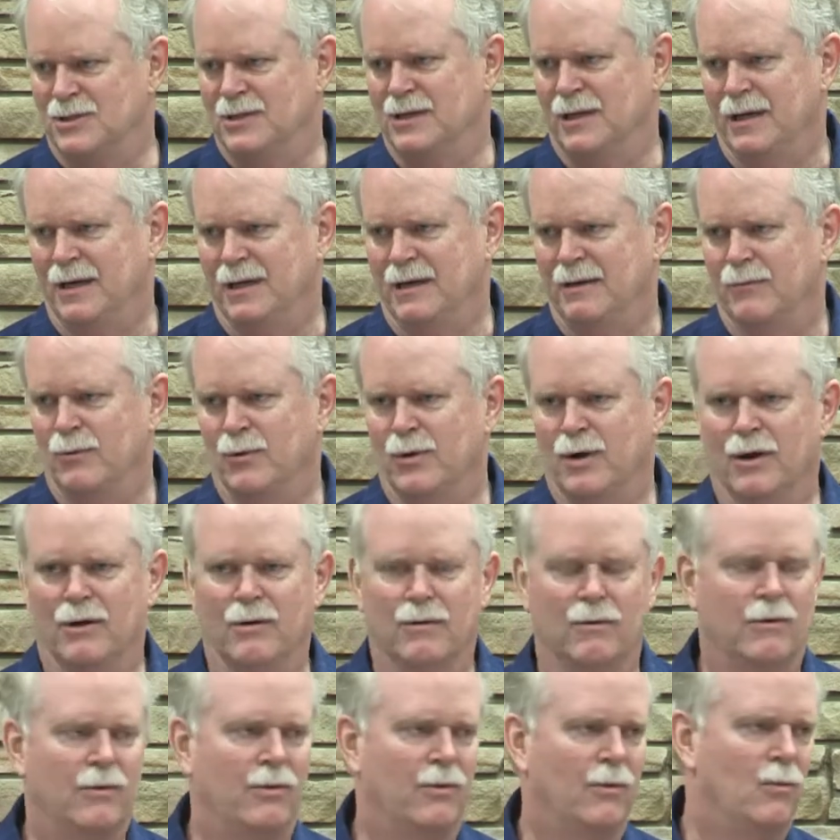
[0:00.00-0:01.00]
thing
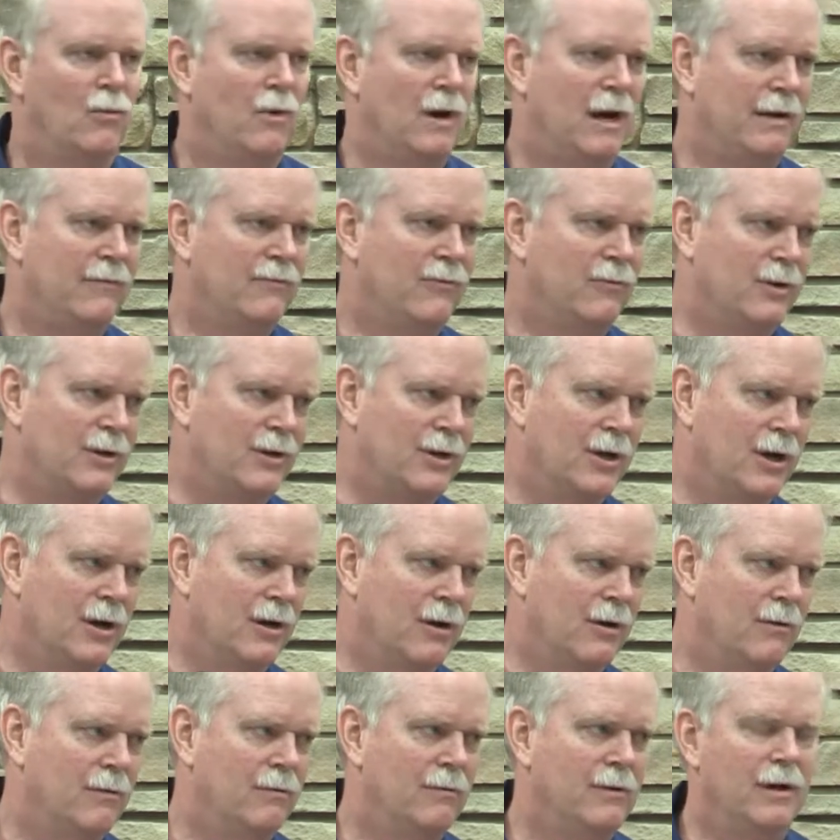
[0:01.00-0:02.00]
where the wife would
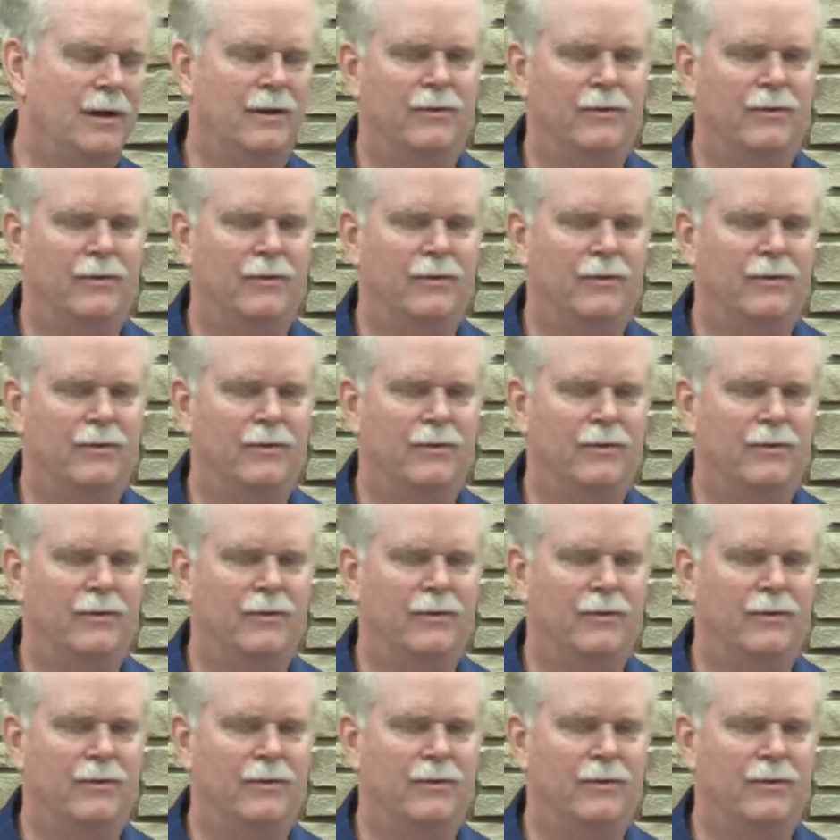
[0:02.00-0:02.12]
go